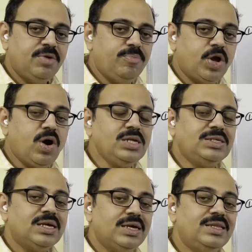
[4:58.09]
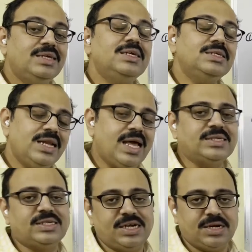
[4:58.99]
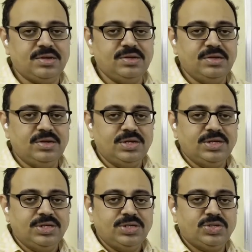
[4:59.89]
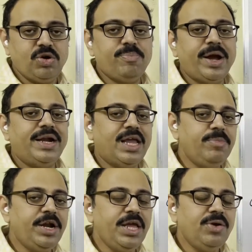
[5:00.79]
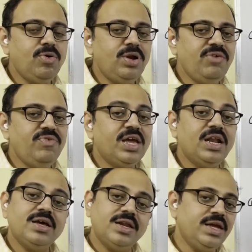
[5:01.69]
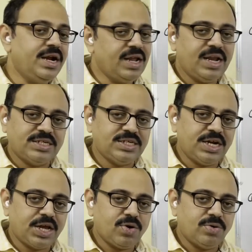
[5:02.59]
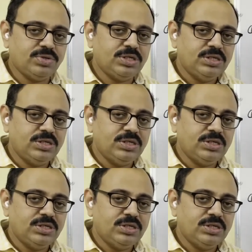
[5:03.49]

Because this is an asset. So by debiting only we can create an asset account.